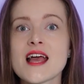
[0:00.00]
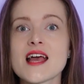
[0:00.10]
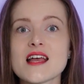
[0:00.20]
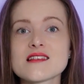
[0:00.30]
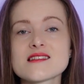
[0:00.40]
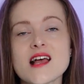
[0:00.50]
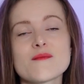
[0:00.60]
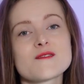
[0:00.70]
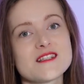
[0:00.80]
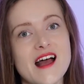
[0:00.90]
and
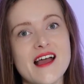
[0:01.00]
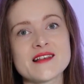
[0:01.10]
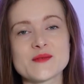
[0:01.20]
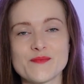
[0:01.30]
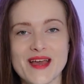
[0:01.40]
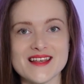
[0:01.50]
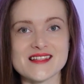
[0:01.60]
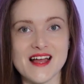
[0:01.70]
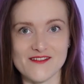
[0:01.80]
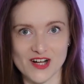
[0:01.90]
some science-based
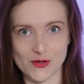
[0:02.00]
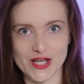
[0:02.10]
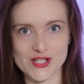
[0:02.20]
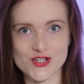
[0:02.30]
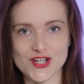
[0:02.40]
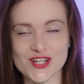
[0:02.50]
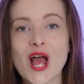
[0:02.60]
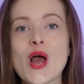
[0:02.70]
evaluation.